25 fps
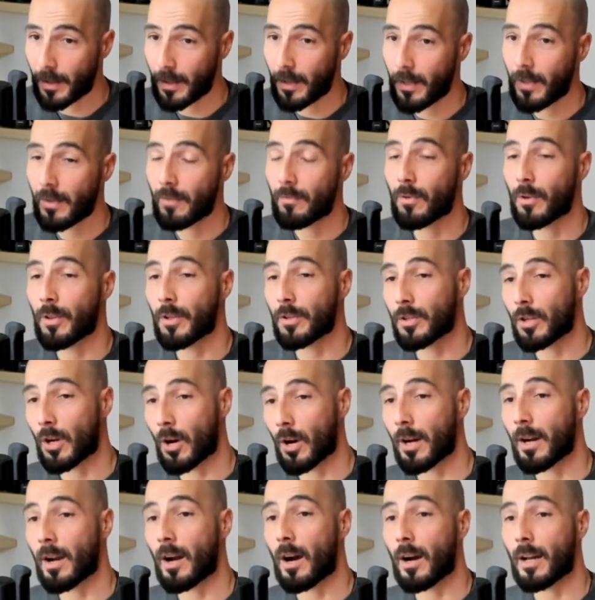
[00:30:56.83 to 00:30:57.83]
for the
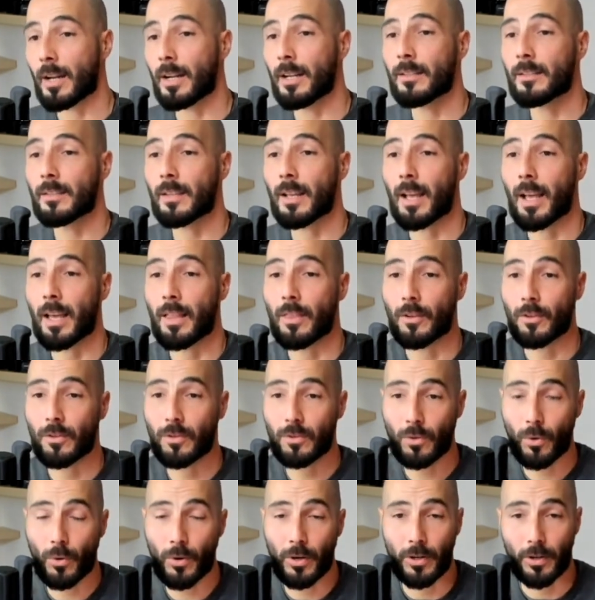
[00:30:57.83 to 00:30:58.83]
target audience and the
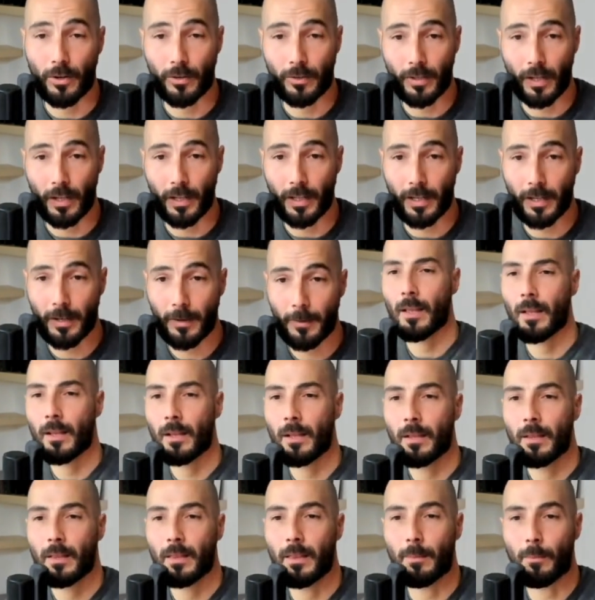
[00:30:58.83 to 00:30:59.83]
story you're telling.
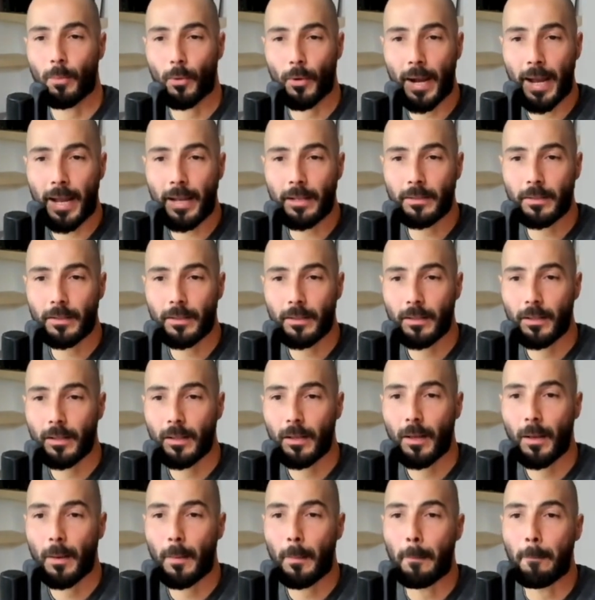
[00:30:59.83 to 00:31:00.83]
Number 8,
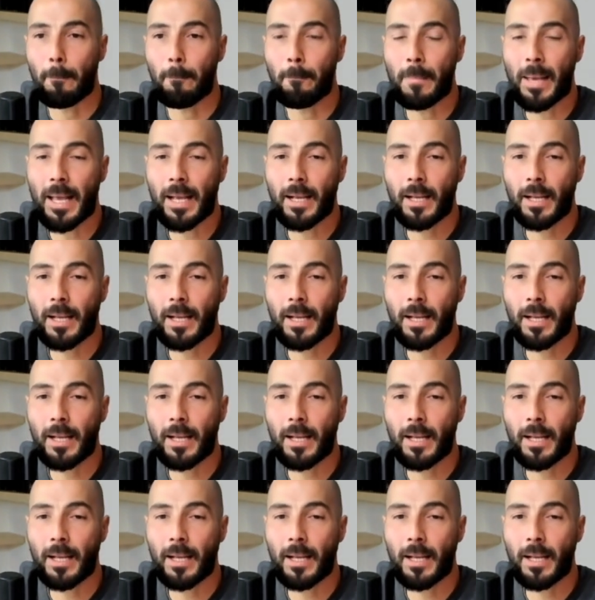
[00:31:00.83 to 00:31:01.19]
make